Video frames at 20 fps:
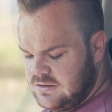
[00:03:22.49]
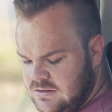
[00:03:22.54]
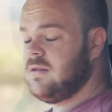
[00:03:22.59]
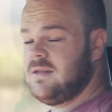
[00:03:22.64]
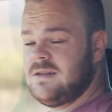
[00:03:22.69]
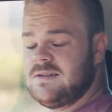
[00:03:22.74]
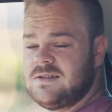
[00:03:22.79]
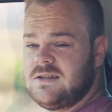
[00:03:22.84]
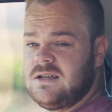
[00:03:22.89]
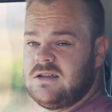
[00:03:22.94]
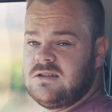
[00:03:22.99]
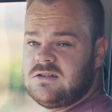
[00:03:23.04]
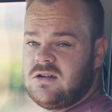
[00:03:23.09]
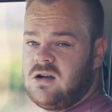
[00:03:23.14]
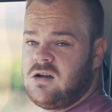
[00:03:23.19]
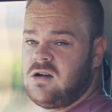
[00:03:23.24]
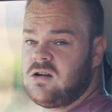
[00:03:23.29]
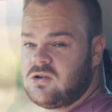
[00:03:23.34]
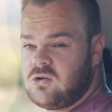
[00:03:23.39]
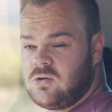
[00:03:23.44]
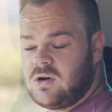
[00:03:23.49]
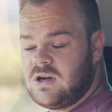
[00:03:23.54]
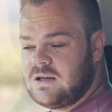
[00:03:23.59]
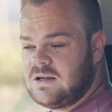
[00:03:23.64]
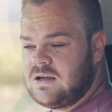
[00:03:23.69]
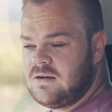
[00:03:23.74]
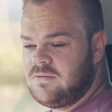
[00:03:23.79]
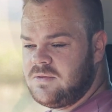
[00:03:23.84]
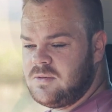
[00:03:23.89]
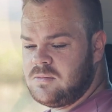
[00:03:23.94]
The seats are quite
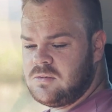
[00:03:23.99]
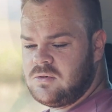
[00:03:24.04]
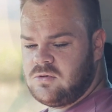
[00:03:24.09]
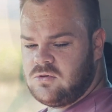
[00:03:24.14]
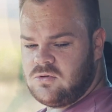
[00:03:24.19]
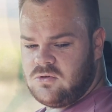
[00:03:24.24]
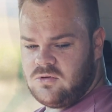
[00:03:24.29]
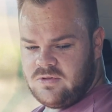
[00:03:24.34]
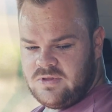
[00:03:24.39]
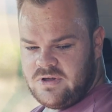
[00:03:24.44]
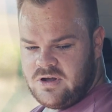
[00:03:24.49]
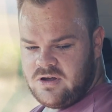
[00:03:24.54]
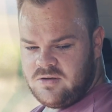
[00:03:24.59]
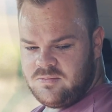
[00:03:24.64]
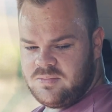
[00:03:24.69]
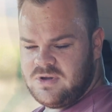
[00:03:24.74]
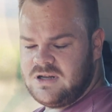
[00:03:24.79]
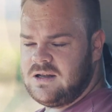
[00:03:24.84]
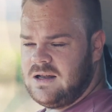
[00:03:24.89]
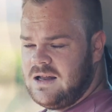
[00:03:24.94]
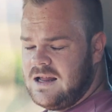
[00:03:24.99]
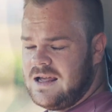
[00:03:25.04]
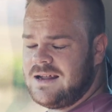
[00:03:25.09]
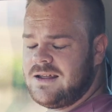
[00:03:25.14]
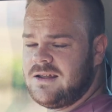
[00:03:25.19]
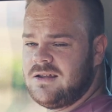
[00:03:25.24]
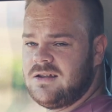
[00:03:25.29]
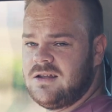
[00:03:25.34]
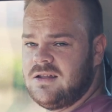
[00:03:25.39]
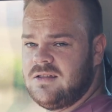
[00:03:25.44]
comfortable, although a bit
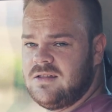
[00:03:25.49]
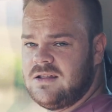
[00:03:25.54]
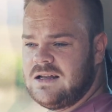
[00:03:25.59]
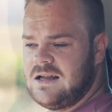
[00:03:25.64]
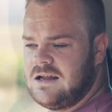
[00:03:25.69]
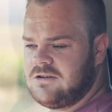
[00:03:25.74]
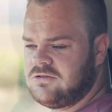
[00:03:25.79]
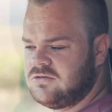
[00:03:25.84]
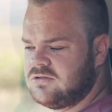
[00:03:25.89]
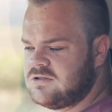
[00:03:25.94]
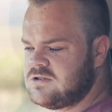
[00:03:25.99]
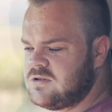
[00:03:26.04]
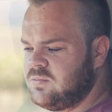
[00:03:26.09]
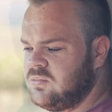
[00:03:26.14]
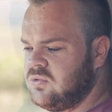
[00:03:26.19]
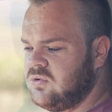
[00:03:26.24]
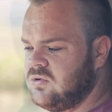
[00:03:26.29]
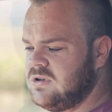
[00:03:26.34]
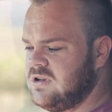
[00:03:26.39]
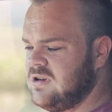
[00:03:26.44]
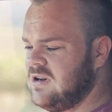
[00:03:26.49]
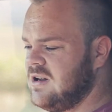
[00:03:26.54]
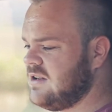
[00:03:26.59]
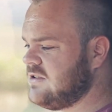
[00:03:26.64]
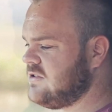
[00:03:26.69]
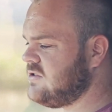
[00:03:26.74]
lacking in the lateral support, and I